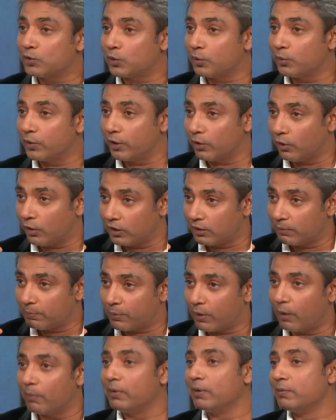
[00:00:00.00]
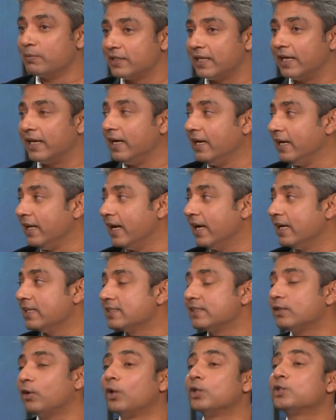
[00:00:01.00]
So you know all the problems that India
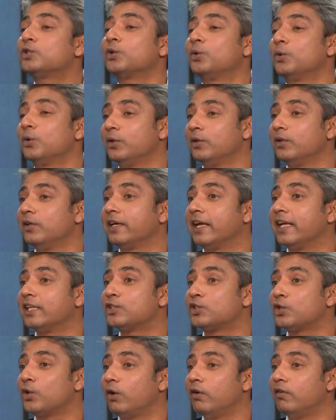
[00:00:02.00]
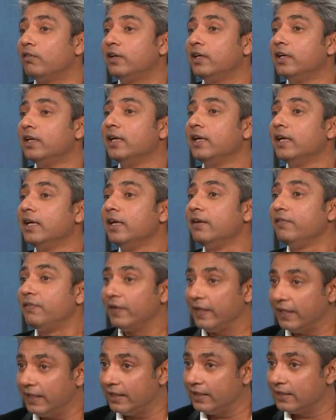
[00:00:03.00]
has also get solved if
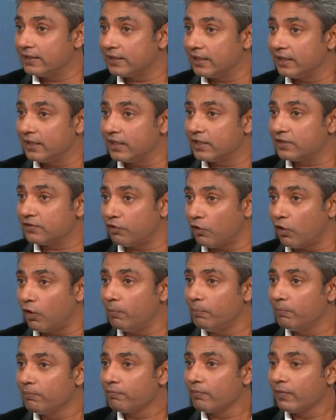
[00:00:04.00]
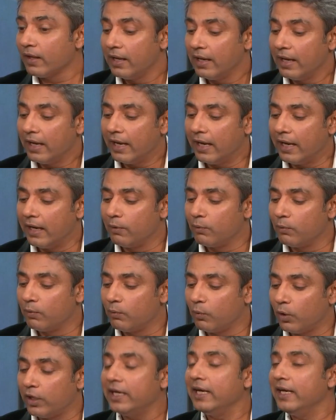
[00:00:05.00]
he is in this form. Yeah. And
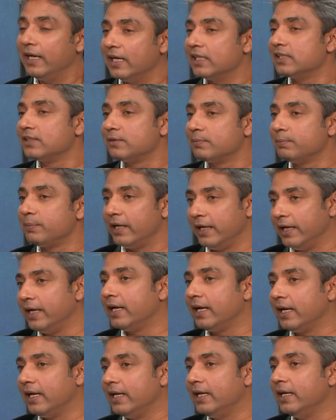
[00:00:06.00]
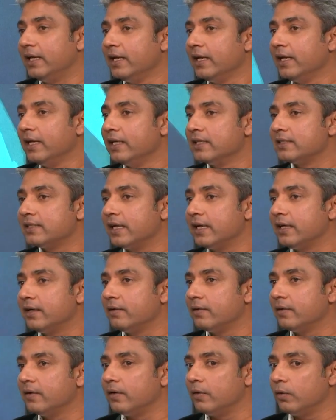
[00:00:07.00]
what he does brilliantly is that
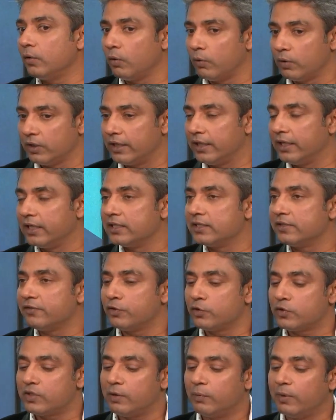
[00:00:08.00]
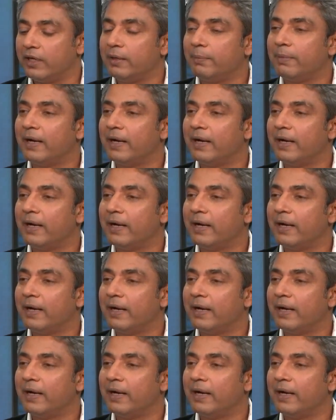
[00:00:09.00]
uh, over the years, if you see when he